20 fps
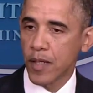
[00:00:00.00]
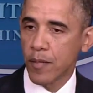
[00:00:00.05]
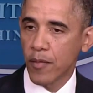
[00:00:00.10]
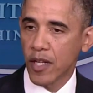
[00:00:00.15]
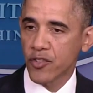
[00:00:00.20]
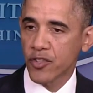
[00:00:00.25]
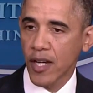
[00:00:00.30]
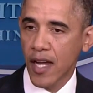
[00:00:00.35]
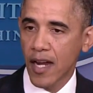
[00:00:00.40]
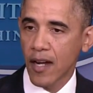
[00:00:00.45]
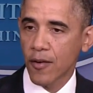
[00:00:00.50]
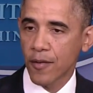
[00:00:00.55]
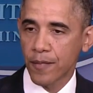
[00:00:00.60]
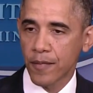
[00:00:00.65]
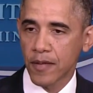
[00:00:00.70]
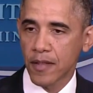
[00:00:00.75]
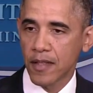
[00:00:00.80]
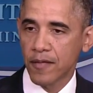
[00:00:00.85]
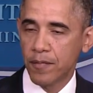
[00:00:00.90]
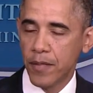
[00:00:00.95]
much higher
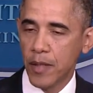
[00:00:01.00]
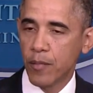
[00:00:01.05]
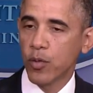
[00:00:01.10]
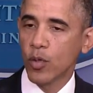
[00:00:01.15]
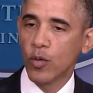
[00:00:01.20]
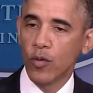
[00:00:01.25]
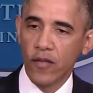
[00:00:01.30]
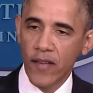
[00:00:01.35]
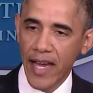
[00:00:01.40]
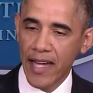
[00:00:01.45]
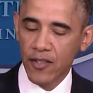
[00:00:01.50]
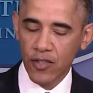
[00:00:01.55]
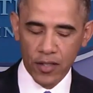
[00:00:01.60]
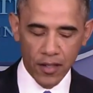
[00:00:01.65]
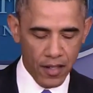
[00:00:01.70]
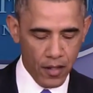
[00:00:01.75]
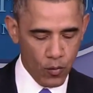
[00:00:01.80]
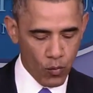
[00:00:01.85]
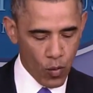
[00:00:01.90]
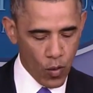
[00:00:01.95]
of people who've
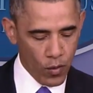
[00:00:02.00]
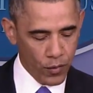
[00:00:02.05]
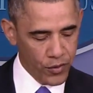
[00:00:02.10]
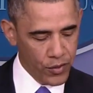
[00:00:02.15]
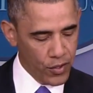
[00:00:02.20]
actually enrolled.